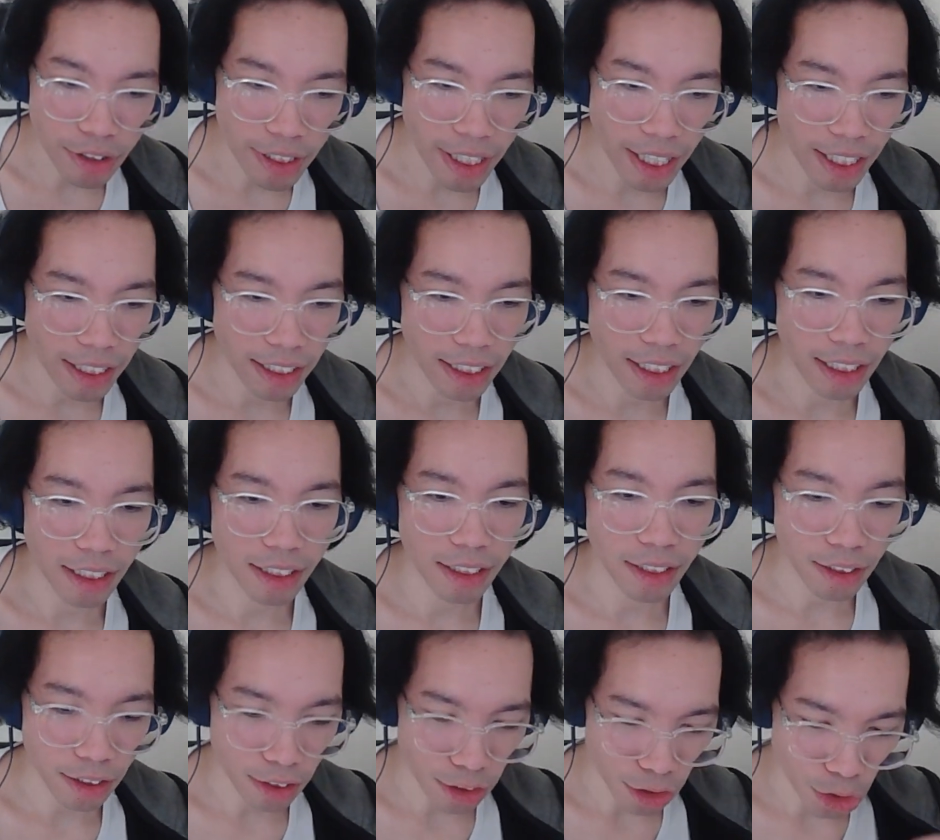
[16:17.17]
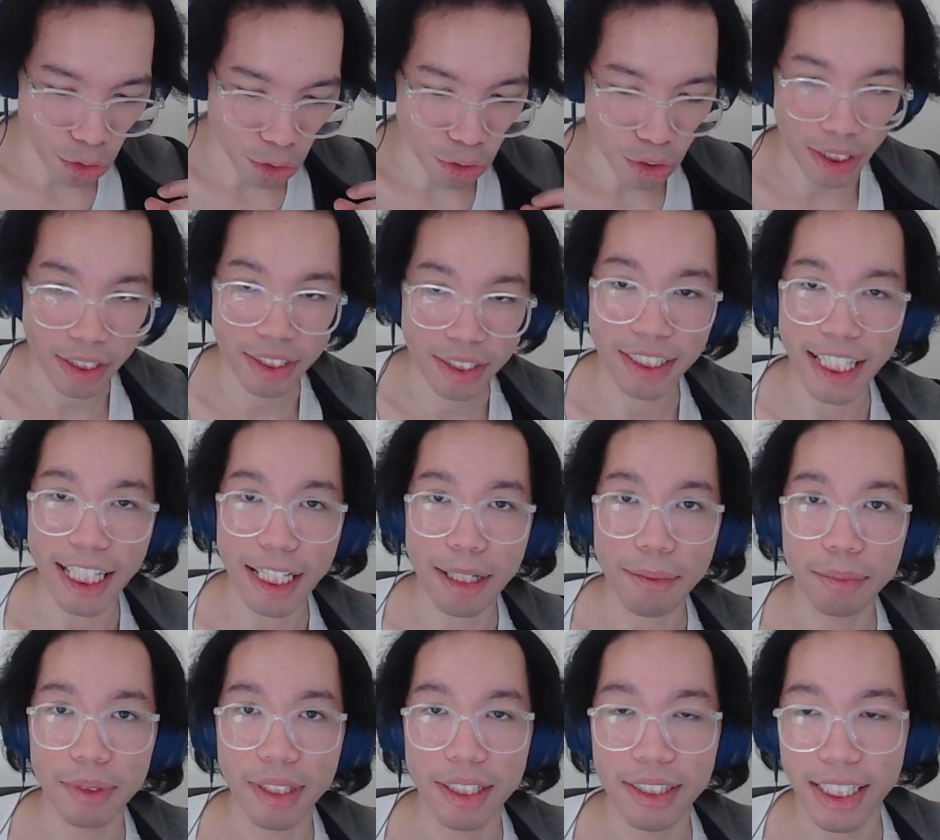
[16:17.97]
then use the
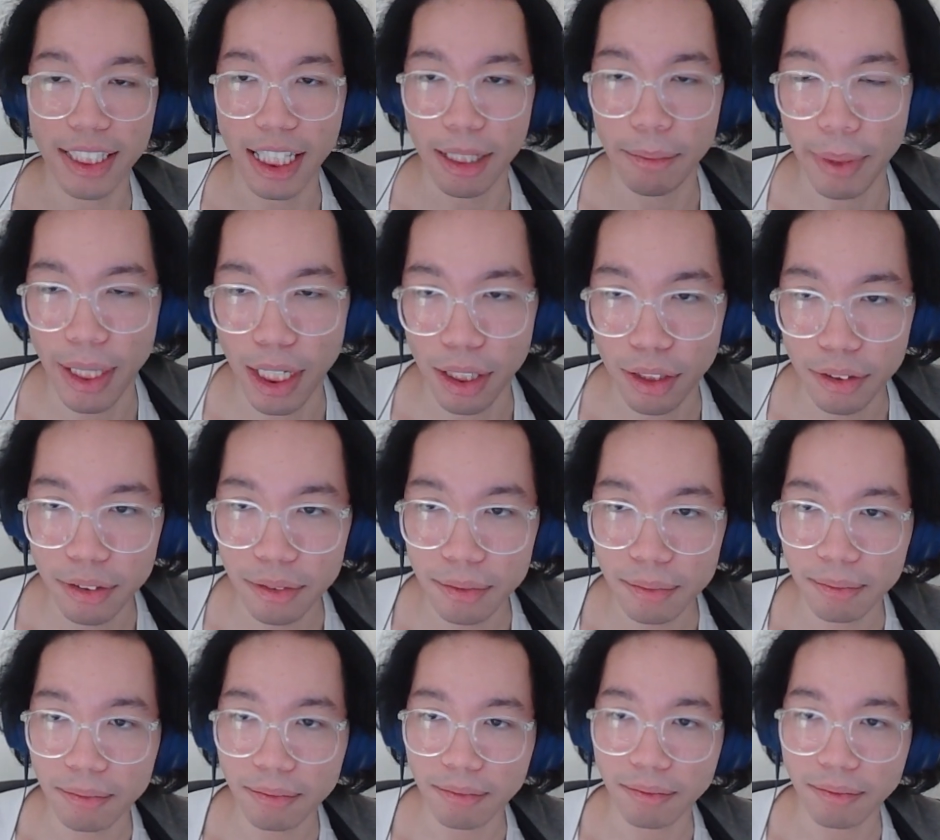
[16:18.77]
same design pattern.